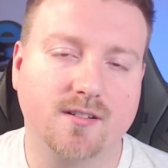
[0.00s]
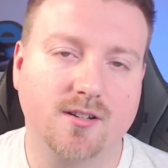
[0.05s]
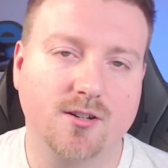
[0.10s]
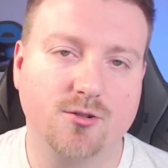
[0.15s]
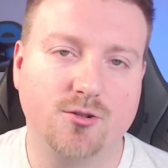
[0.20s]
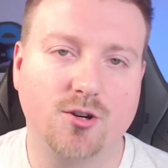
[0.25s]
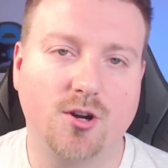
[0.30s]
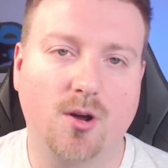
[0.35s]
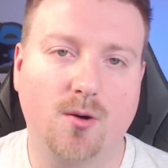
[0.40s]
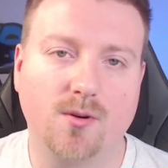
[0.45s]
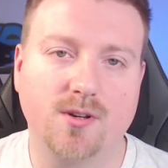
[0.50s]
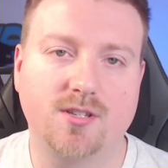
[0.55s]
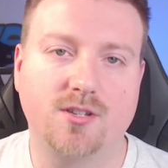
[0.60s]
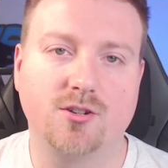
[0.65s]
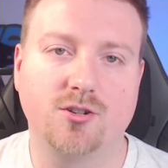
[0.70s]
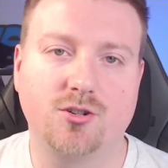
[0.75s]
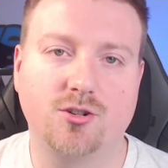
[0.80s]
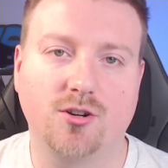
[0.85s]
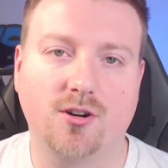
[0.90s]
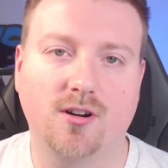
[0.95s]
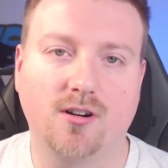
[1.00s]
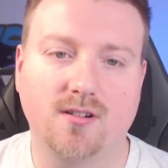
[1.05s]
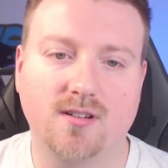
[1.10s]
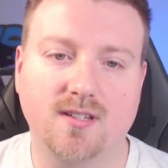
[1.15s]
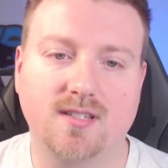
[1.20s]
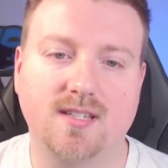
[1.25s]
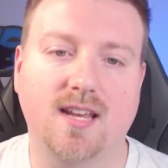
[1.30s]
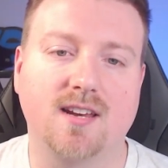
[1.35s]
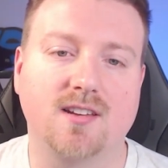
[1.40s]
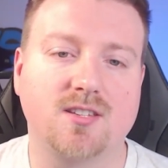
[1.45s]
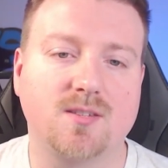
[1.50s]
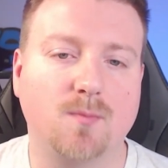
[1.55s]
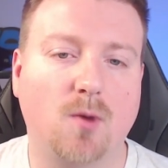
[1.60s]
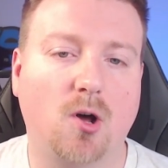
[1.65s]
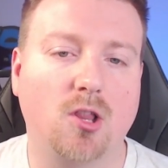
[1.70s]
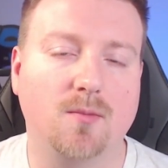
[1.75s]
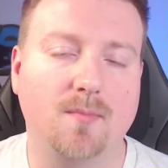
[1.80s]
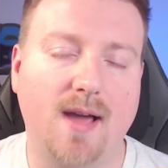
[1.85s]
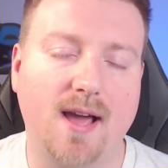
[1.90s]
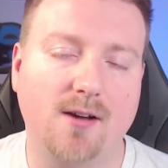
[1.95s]
you should always ensure to send a
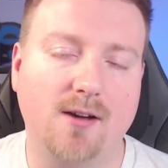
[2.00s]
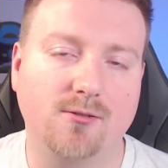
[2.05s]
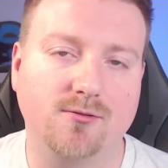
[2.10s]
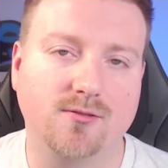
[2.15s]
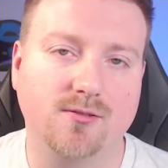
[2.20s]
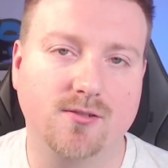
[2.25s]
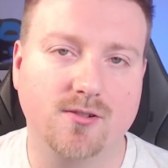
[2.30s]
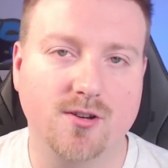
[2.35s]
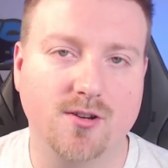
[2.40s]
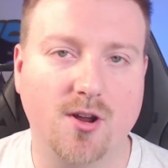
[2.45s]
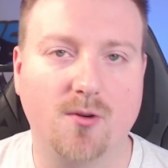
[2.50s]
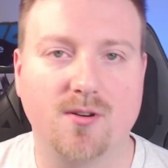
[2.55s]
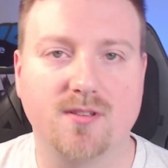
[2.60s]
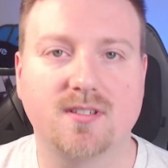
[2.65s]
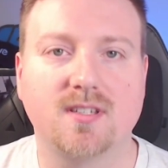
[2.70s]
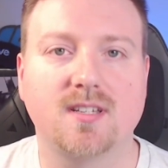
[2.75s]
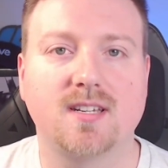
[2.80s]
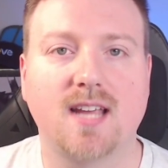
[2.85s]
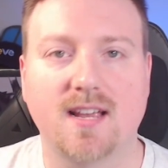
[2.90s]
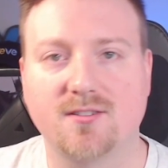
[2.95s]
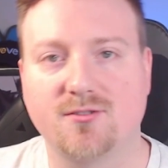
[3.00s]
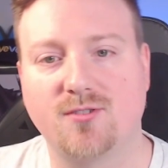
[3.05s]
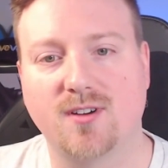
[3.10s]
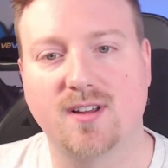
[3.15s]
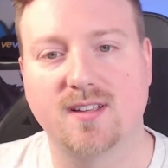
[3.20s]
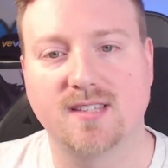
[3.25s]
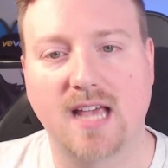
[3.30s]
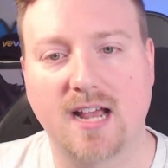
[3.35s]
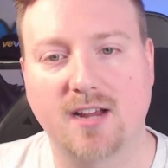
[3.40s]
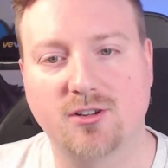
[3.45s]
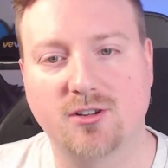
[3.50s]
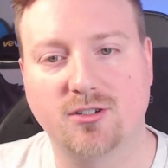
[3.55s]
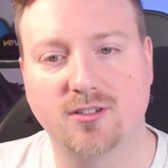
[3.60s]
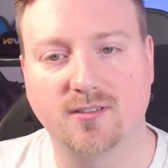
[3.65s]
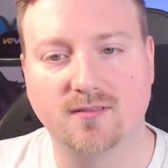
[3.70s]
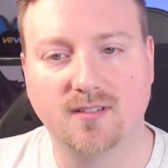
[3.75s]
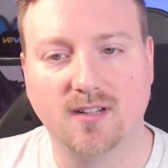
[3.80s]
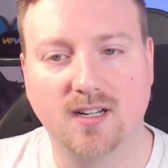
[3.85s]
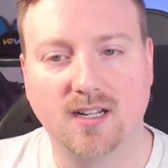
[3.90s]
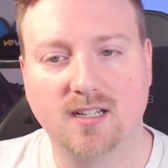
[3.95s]
small amount, known as a test
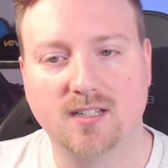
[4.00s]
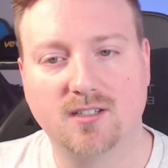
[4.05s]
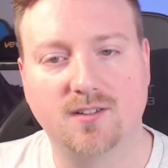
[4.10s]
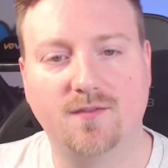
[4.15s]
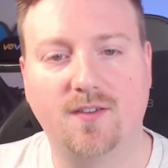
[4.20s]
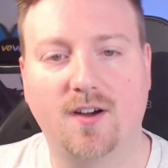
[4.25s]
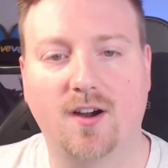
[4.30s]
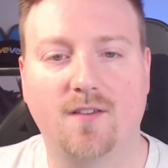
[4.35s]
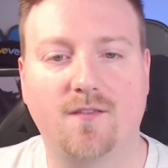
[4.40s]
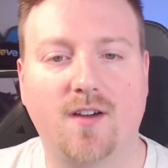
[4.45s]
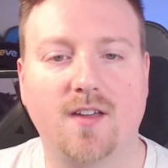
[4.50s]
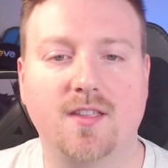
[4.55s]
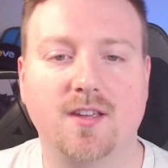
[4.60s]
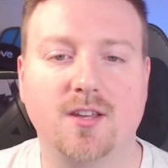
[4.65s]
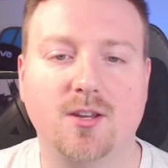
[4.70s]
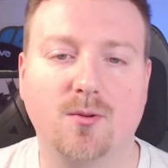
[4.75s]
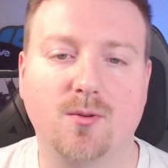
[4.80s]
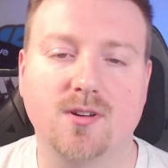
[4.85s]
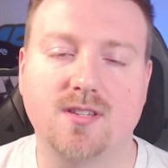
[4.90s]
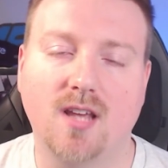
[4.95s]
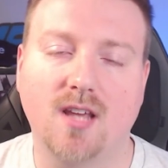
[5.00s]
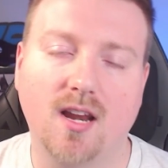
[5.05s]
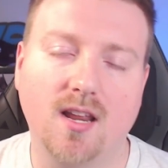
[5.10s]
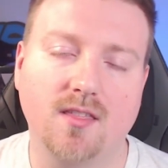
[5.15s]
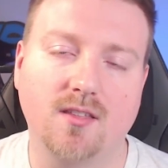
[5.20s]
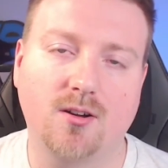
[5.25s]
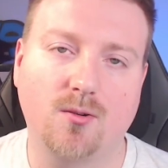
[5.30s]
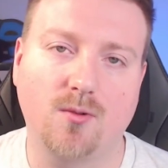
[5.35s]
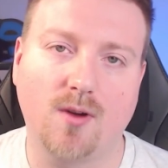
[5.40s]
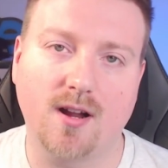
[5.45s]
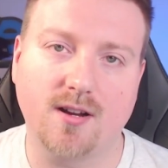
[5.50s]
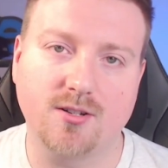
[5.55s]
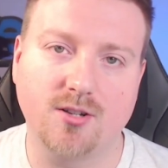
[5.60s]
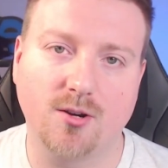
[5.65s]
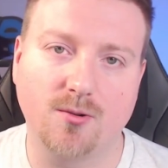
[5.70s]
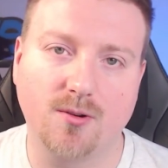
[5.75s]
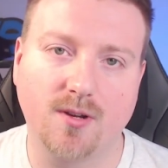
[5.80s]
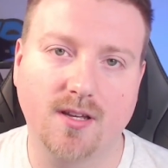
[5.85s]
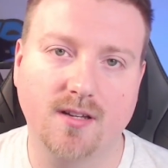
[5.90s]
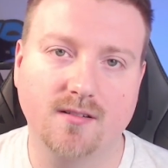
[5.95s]
transaction, to verify that you are sending the correct
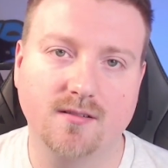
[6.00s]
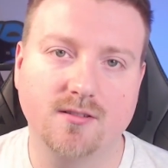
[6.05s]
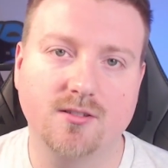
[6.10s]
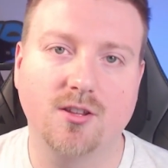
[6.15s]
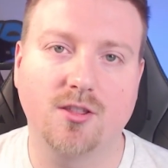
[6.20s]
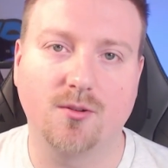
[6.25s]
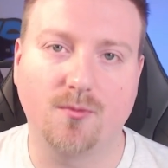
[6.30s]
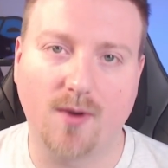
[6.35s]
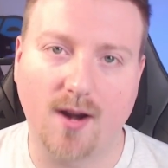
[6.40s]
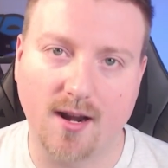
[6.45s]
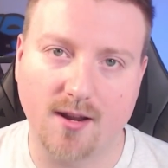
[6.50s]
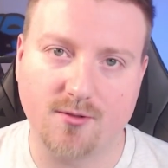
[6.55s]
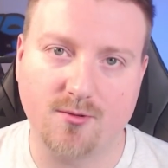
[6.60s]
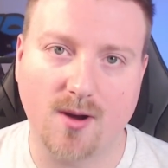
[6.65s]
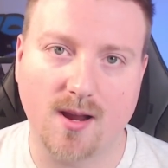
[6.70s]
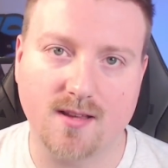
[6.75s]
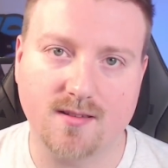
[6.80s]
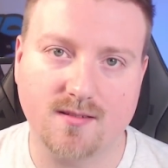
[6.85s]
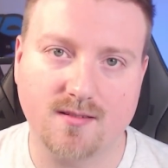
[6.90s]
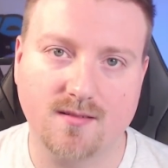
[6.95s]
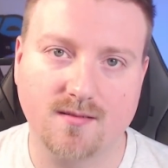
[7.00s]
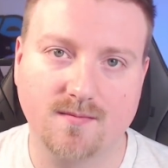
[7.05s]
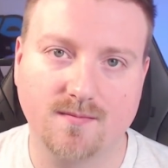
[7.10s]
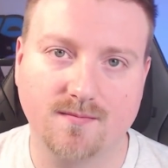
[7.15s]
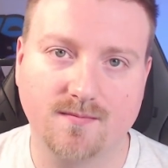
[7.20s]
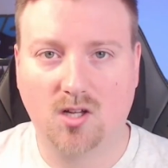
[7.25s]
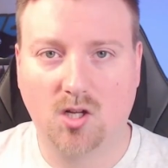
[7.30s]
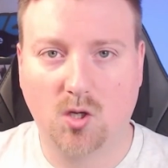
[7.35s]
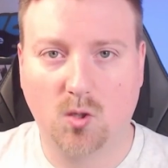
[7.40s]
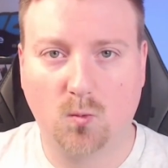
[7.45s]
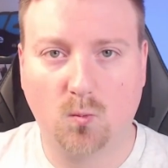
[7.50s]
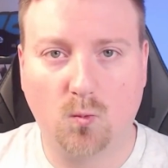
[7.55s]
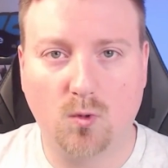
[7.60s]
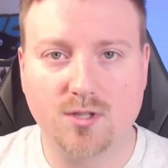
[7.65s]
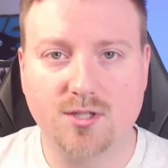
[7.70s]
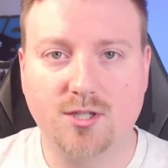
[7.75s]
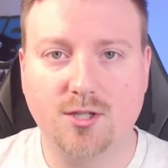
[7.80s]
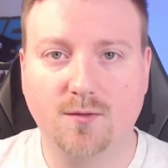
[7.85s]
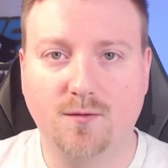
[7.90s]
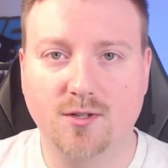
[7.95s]
token to the right address.
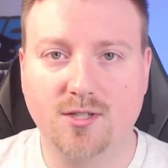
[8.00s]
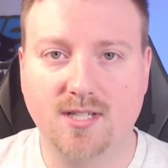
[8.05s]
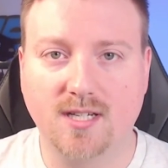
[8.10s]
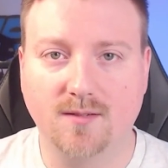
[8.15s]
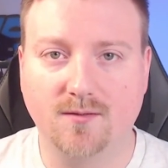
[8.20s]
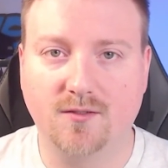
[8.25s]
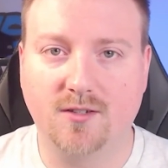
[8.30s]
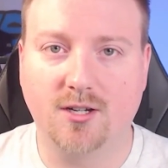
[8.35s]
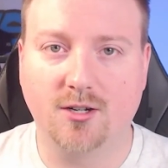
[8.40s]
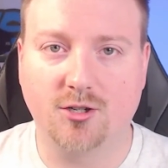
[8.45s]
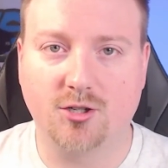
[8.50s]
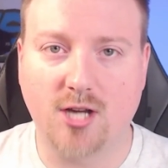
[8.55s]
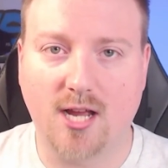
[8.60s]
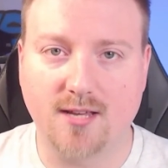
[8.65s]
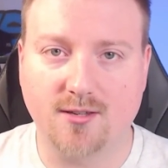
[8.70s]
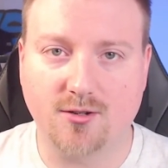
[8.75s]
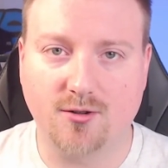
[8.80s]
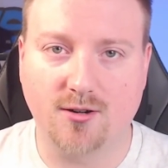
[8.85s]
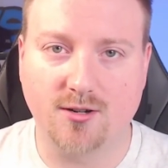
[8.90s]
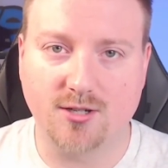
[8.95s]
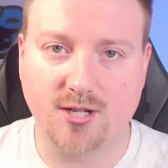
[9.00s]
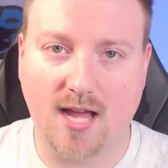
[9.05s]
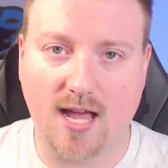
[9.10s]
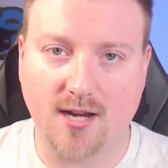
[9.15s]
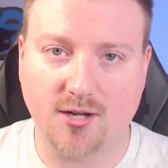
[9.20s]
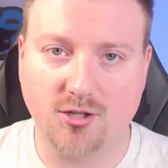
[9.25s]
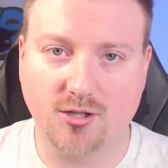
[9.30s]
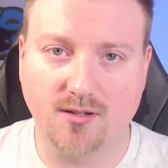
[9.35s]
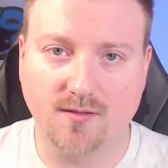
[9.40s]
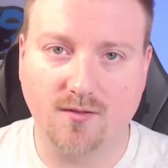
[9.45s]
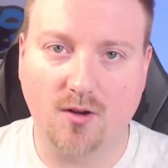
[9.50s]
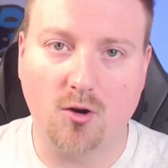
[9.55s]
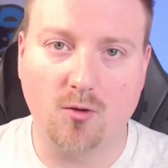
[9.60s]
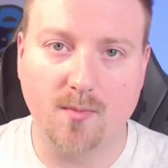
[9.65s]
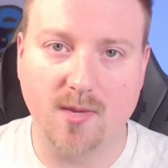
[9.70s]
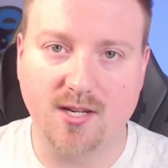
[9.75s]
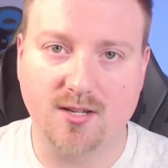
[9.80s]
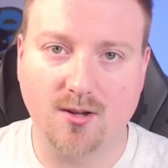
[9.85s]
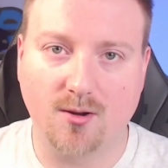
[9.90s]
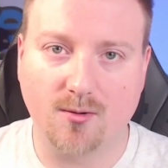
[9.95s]
Once you've received your test transaction of
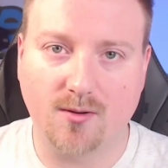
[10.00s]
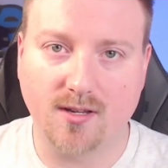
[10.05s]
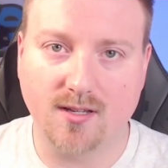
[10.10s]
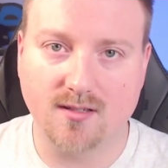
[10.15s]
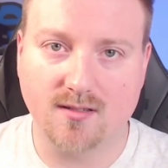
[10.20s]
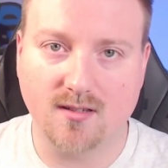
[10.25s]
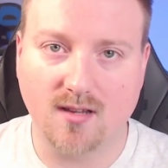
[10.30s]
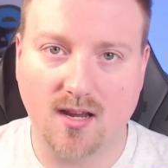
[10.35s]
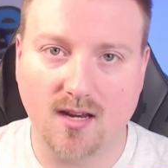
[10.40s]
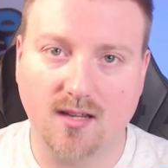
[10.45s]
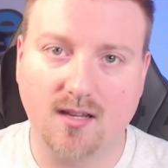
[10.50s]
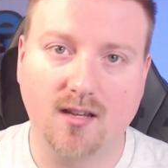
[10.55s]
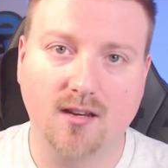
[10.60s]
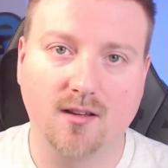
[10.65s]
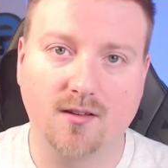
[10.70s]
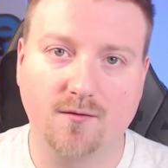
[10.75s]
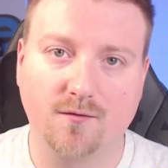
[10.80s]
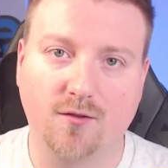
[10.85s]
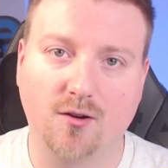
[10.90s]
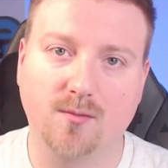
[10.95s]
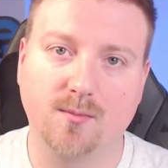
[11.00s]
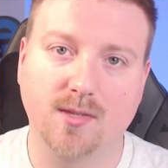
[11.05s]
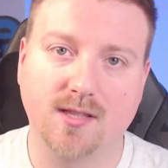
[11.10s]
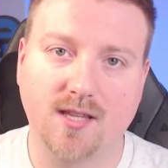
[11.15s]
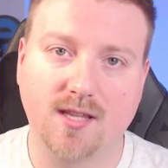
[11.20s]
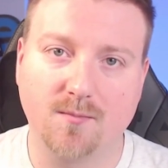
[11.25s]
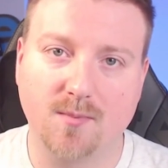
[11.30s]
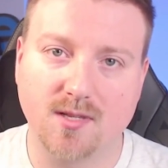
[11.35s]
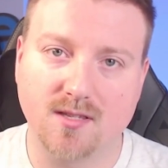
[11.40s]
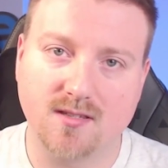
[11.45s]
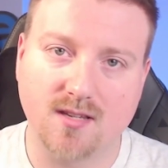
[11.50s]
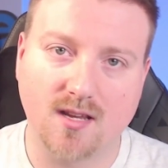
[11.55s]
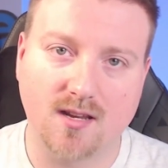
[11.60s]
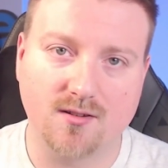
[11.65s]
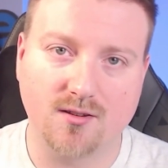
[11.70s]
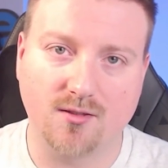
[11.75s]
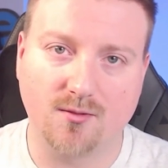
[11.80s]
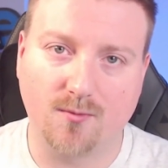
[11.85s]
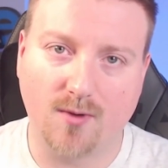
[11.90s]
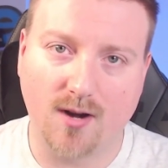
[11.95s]
OMI tokens and can confirm that they've been
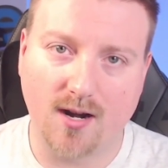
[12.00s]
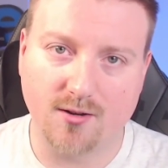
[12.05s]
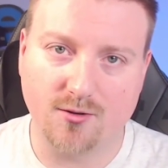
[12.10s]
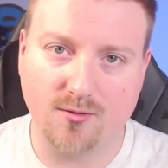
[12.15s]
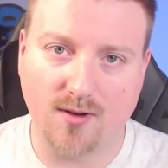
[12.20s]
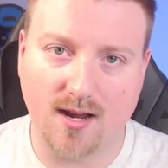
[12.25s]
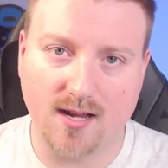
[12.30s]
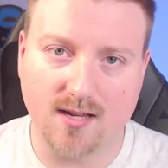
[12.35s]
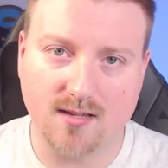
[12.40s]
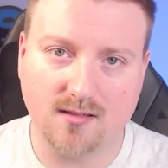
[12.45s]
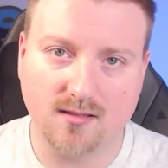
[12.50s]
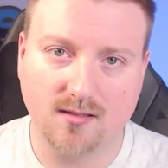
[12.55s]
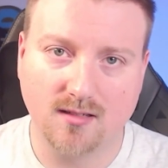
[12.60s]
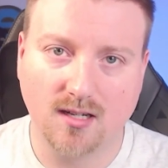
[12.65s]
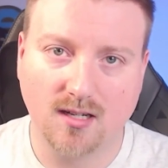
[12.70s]
sent to the right address,